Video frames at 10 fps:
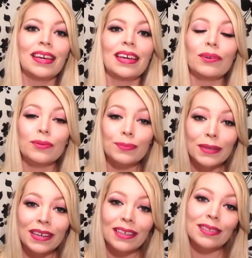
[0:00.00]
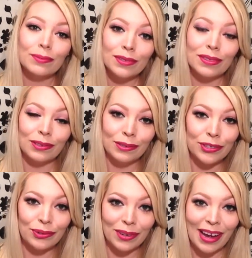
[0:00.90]
It was because it was an
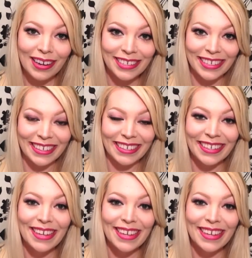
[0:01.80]
allergic reaction.